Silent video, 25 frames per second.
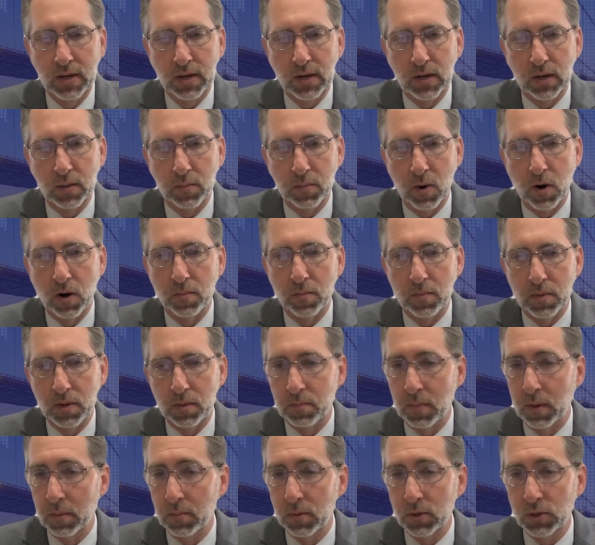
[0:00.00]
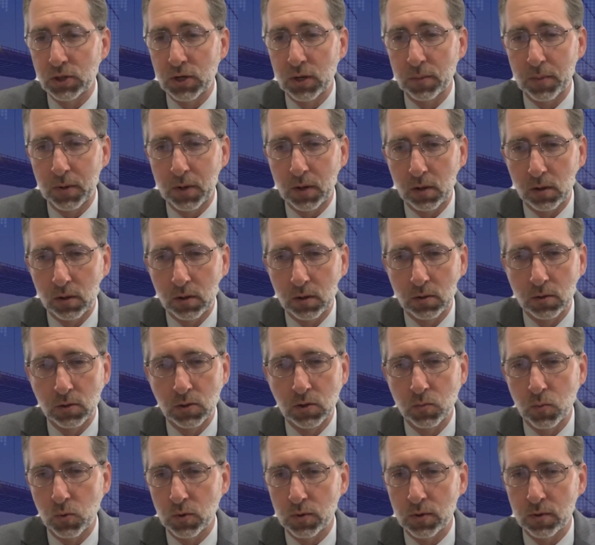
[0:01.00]
Our membership
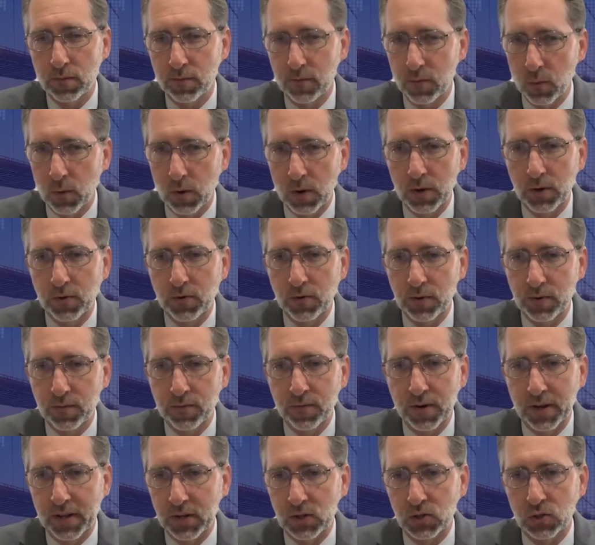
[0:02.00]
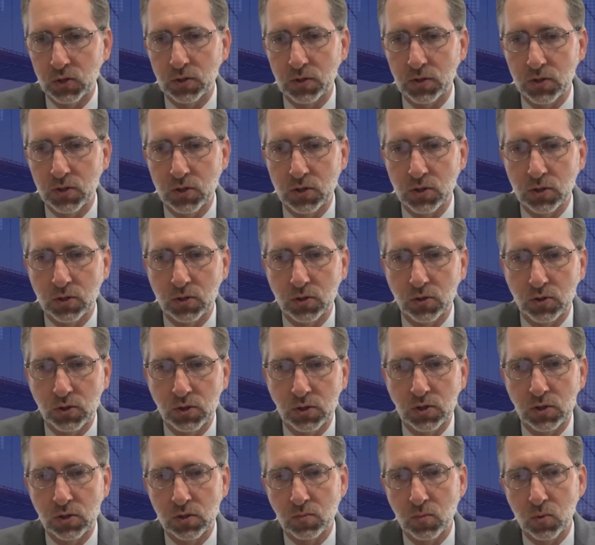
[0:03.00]
includes more than 400 financial
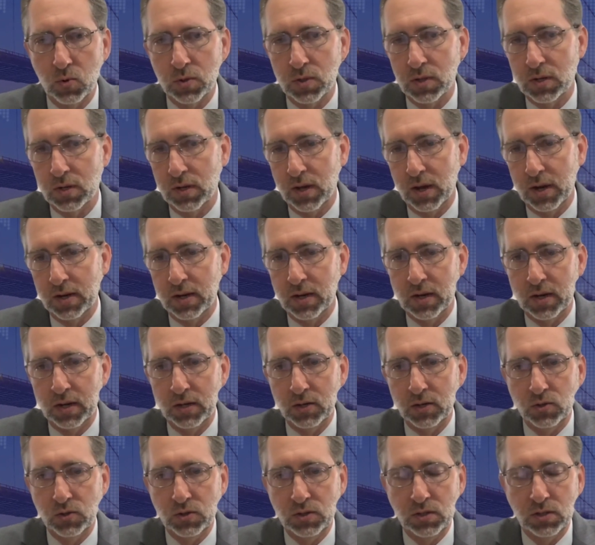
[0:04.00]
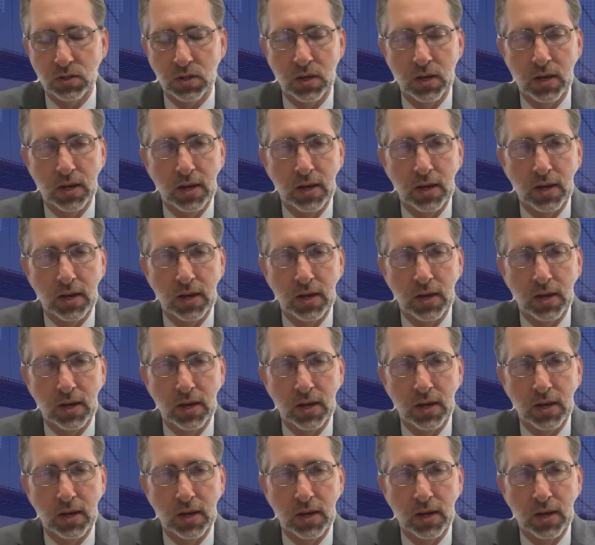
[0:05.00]
institutions in more than 90 countries.